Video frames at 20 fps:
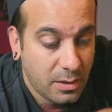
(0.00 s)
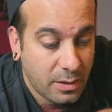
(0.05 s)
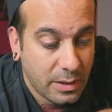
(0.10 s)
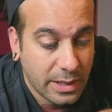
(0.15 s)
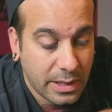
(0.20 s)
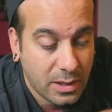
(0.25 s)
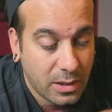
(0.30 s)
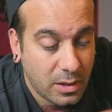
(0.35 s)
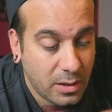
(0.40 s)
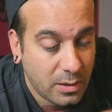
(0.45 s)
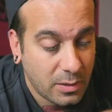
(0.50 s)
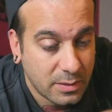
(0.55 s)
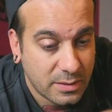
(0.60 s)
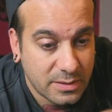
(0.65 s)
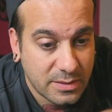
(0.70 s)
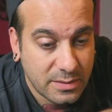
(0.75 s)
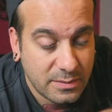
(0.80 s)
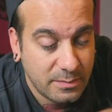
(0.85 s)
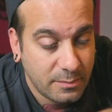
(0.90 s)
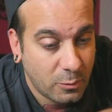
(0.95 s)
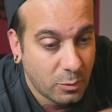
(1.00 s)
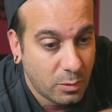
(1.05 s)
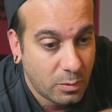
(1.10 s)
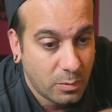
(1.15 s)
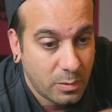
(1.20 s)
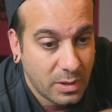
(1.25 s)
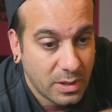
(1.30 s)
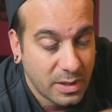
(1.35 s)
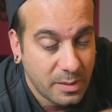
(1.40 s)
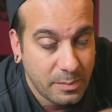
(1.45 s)
Like, oh, it's
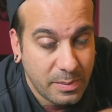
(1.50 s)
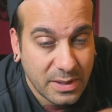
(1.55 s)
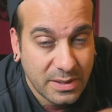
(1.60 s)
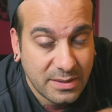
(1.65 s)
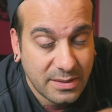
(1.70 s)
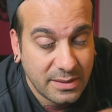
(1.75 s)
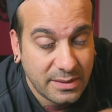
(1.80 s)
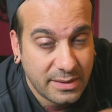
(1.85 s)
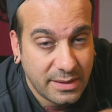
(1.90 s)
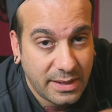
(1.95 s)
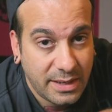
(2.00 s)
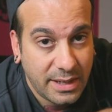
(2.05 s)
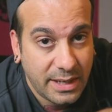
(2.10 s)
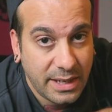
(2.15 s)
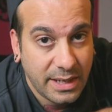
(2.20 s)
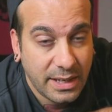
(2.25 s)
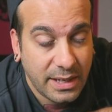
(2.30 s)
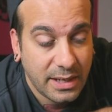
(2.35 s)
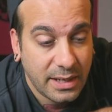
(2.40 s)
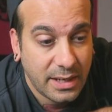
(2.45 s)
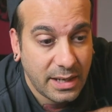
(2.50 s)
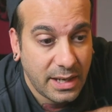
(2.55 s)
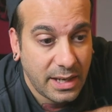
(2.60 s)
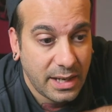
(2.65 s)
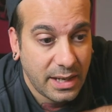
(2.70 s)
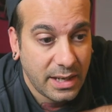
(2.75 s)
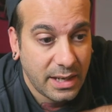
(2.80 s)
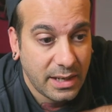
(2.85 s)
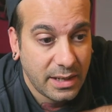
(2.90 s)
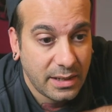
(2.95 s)
really busy tonight,
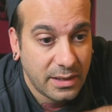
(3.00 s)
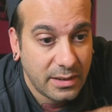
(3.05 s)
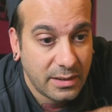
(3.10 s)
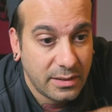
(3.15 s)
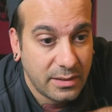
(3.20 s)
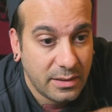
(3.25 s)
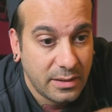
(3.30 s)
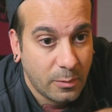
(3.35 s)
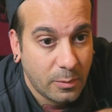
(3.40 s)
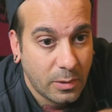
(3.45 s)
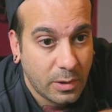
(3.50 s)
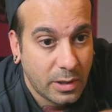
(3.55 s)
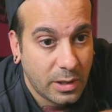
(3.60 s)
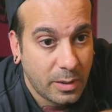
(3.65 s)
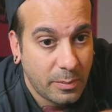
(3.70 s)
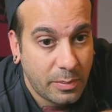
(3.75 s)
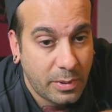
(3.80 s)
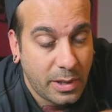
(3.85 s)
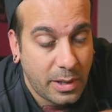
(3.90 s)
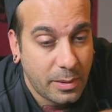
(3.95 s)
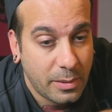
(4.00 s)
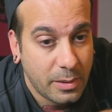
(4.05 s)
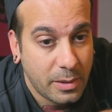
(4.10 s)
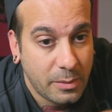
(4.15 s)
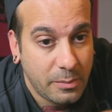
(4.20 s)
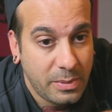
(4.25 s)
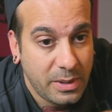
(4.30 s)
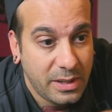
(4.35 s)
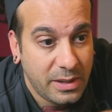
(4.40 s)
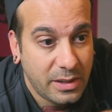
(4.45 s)
and we're gonna probably
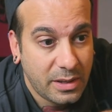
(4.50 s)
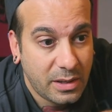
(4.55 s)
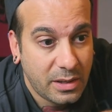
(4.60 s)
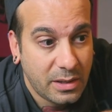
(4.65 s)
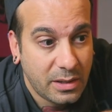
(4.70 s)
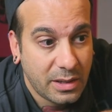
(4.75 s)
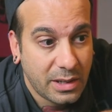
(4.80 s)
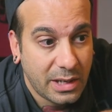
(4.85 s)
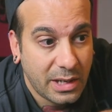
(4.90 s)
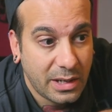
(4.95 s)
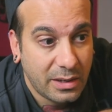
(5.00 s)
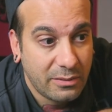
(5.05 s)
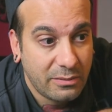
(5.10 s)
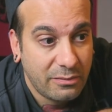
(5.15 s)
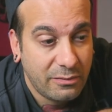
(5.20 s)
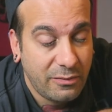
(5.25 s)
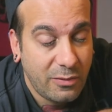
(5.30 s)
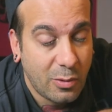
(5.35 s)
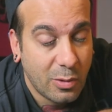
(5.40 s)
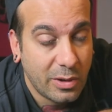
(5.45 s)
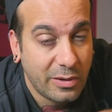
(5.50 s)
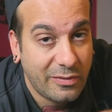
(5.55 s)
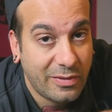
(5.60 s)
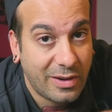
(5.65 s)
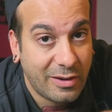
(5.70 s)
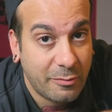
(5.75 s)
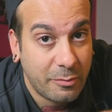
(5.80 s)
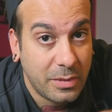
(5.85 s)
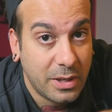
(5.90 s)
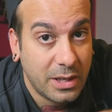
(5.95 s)
be there in like
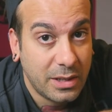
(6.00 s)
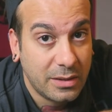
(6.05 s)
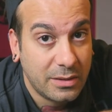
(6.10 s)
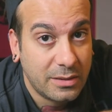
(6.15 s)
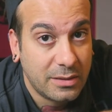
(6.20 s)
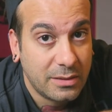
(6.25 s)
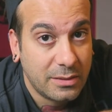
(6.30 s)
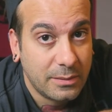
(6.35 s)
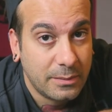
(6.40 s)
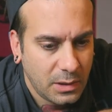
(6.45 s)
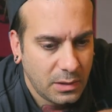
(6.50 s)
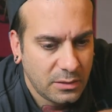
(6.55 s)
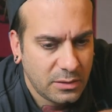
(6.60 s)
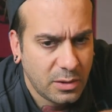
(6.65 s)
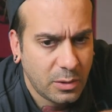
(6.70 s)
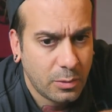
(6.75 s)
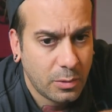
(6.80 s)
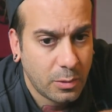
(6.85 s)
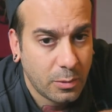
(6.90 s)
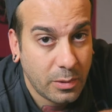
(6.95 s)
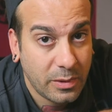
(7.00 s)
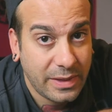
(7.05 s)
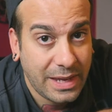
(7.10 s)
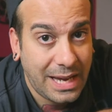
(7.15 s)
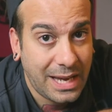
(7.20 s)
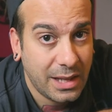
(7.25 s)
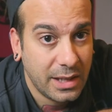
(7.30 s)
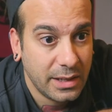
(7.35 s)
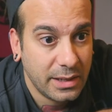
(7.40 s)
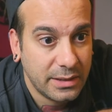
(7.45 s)
forty-five minutes. So we're with
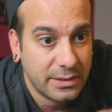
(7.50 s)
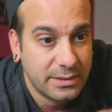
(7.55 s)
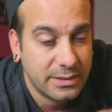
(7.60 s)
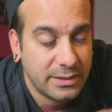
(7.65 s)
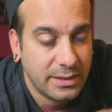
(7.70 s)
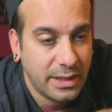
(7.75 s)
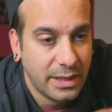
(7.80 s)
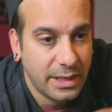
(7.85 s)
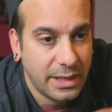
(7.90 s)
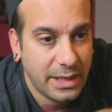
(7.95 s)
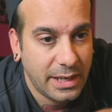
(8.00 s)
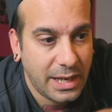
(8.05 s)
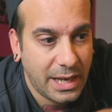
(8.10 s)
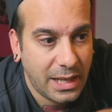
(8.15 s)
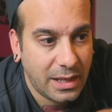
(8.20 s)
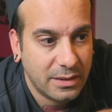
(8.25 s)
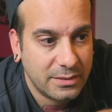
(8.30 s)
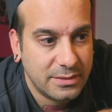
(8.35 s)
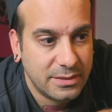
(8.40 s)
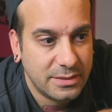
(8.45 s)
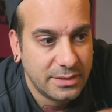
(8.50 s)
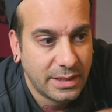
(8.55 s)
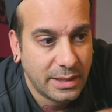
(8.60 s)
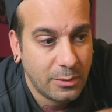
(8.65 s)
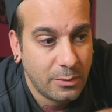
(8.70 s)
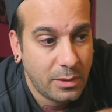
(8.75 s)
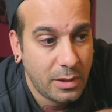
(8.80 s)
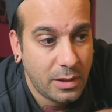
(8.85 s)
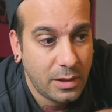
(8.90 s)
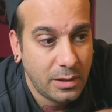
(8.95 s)
Alex, and Alex is like,
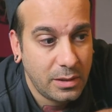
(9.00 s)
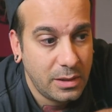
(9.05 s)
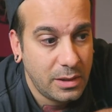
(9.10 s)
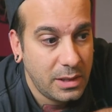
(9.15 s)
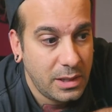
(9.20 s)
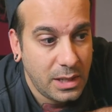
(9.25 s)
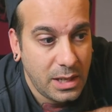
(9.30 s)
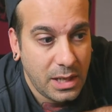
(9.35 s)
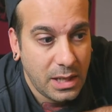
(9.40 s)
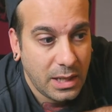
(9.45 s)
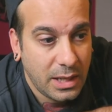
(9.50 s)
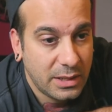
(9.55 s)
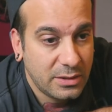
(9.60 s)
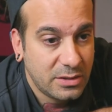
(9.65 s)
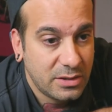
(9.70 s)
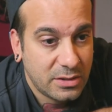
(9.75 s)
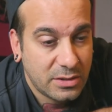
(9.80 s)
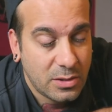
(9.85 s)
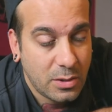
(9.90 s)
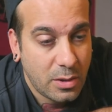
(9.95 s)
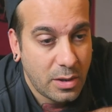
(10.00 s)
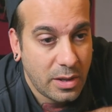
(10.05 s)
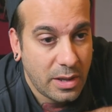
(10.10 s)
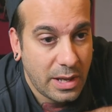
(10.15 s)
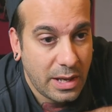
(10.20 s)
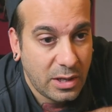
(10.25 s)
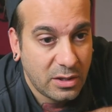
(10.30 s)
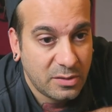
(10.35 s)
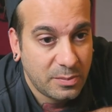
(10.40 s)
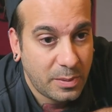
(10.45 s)
well, let's just go to
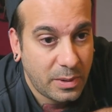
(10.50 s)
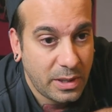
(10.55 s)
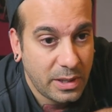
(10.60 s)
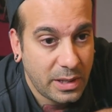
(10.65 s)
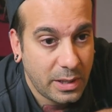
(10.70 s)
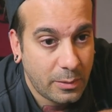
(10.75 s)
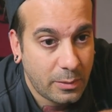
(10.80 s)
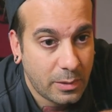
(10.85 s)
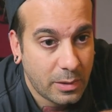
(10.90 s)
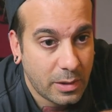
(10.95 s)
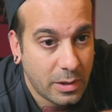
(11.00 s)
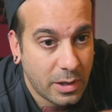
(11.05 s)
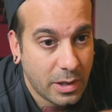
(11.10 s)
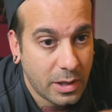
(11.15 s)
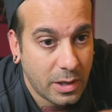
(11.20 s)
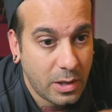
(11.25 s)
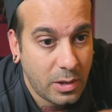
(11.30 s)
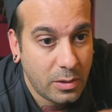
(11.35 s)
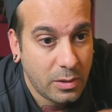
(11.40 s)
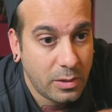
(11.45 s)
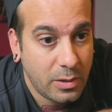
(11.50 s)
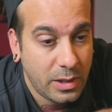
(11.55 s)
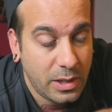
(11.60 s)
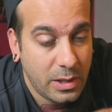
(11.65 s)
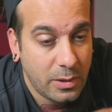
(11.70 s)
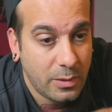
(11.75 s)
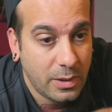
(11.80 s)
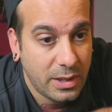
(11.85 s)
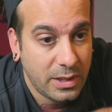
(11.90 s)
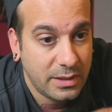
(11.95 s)
the house party that we're gonna go to
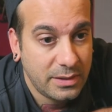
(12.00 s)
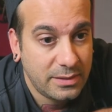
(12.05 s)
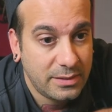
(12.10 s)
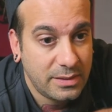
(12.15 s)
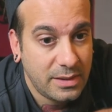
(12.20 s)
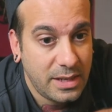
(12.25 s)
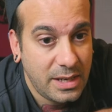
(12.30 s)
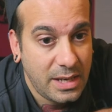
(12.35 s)
anyways,